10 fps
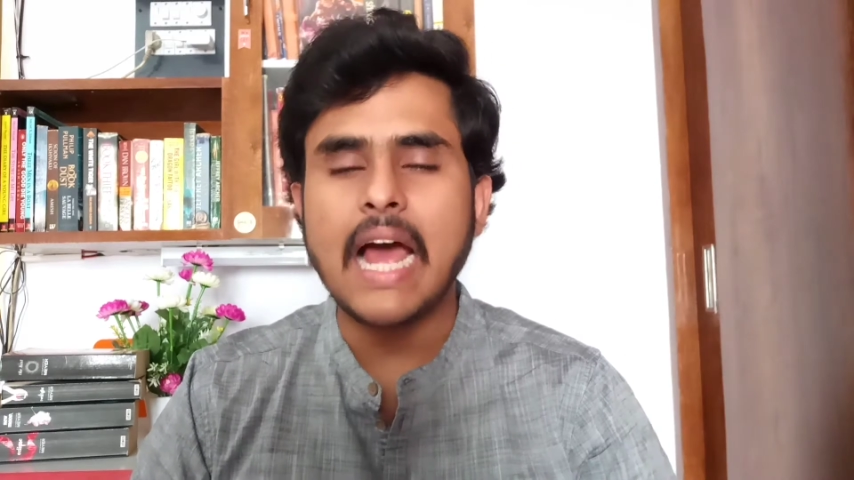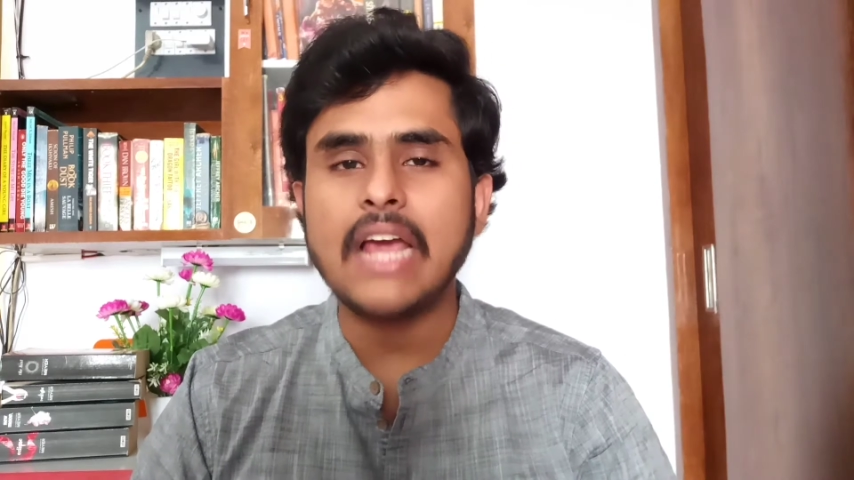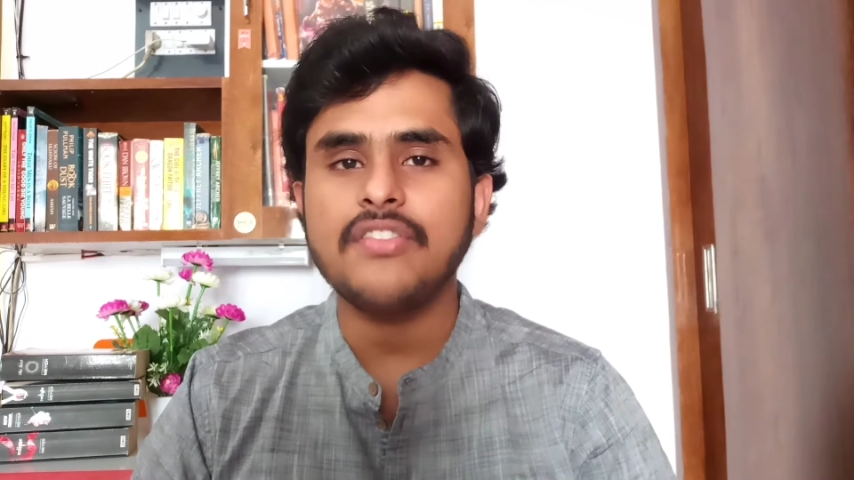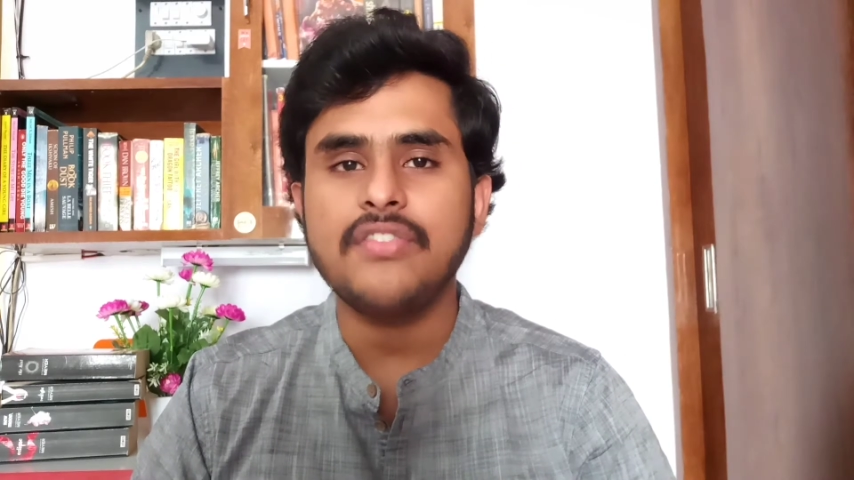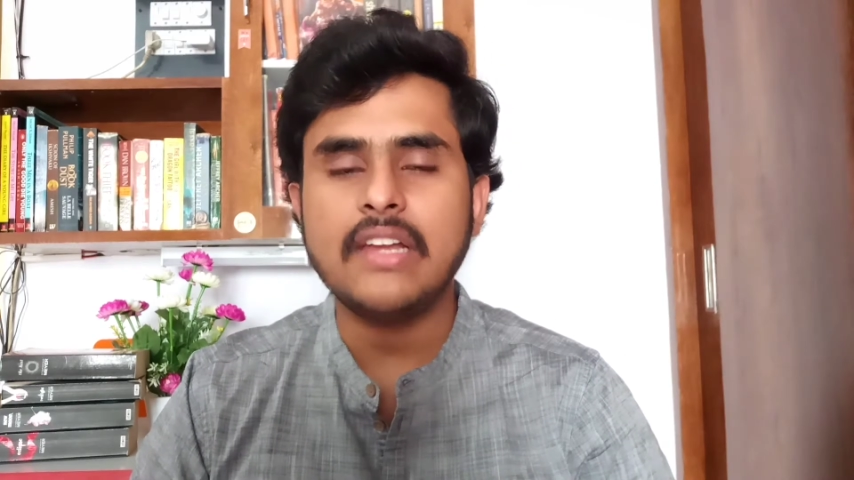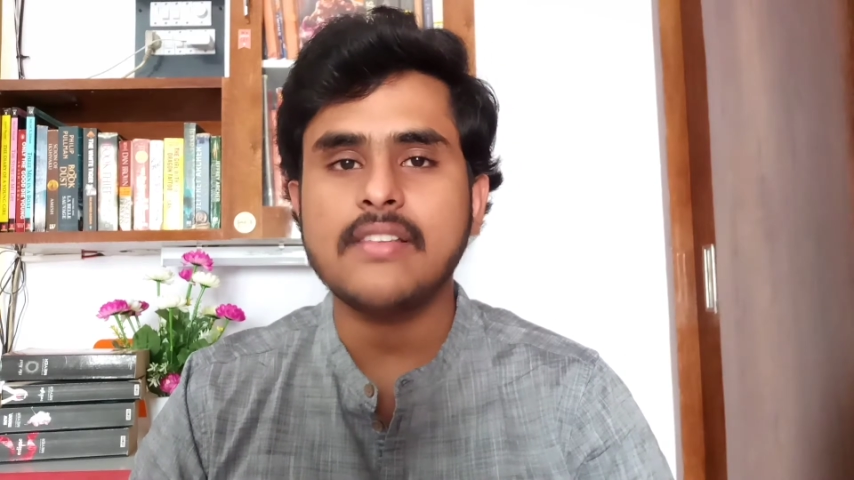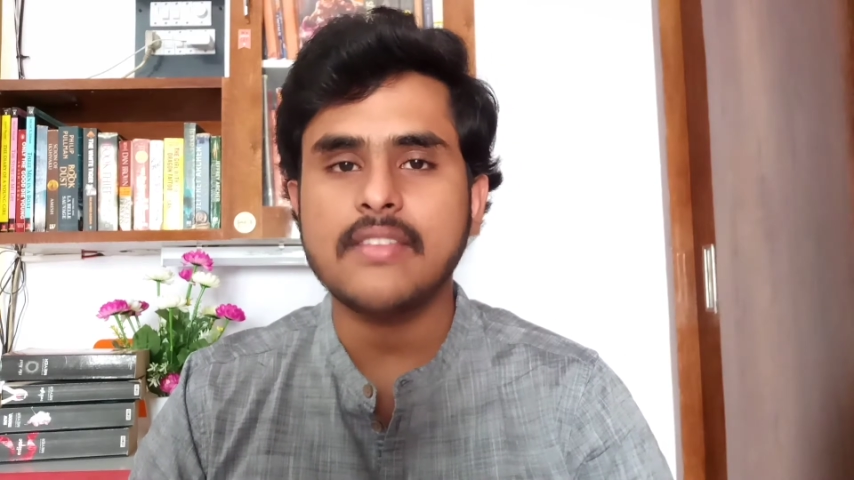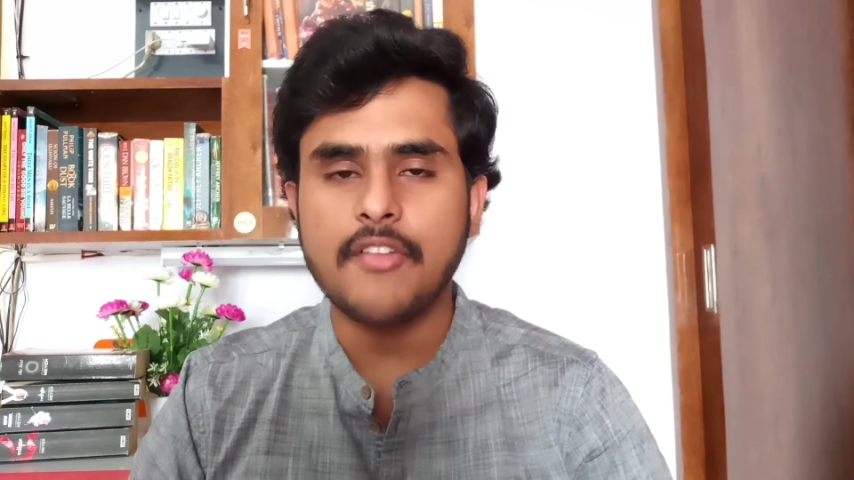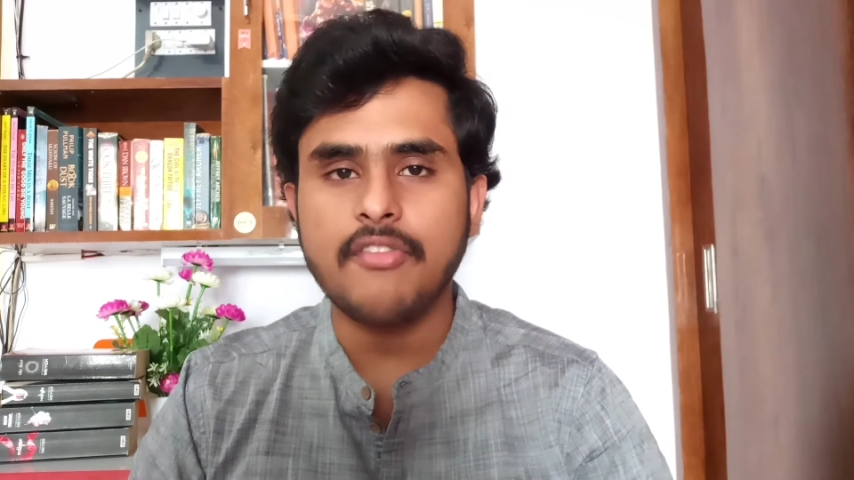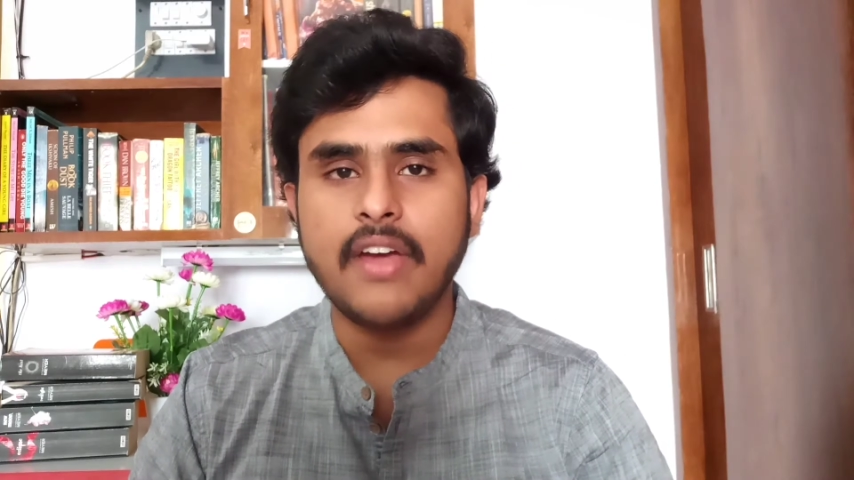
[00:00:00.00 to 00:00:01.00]
I feel
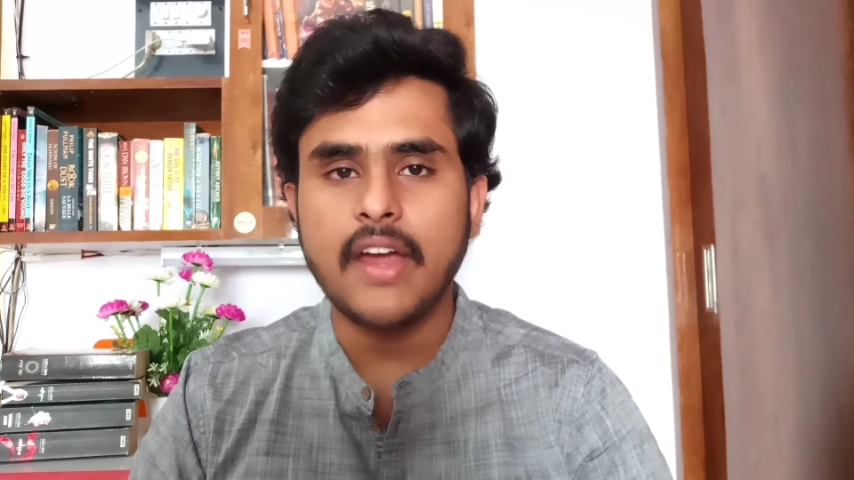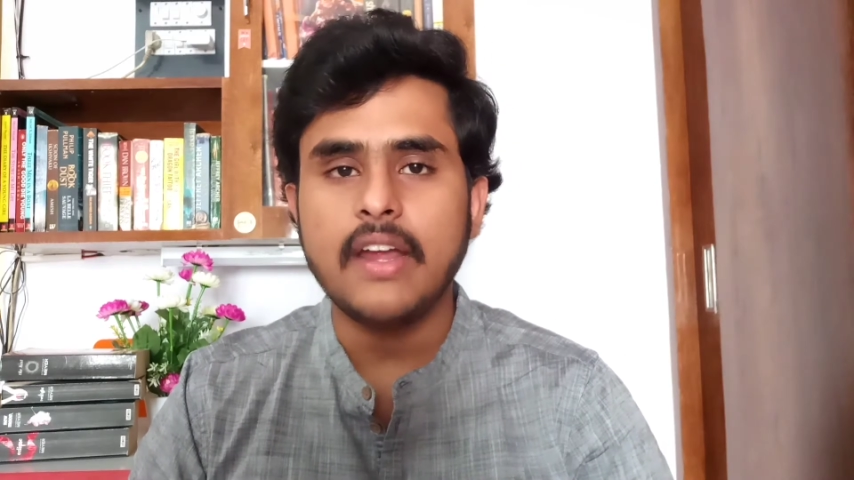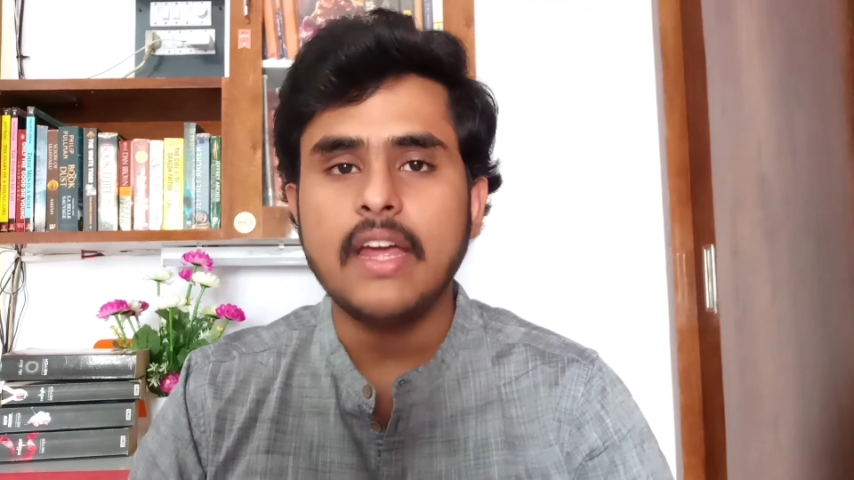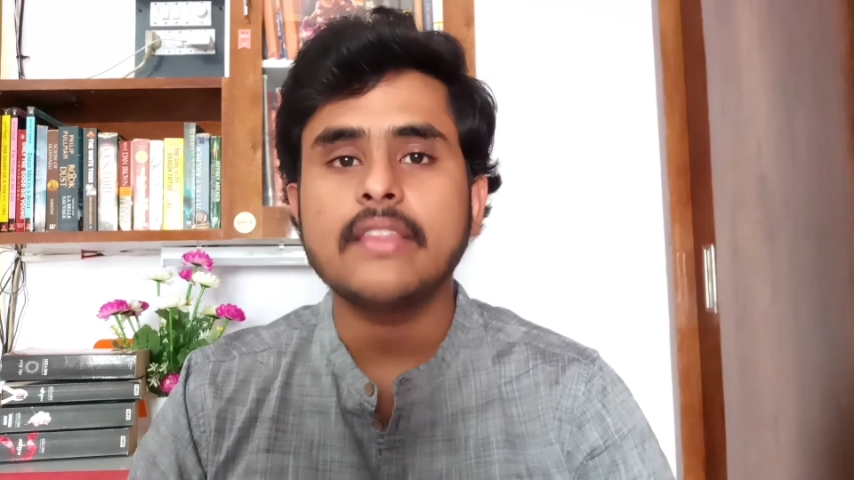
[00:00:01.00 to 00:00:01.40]
somewhere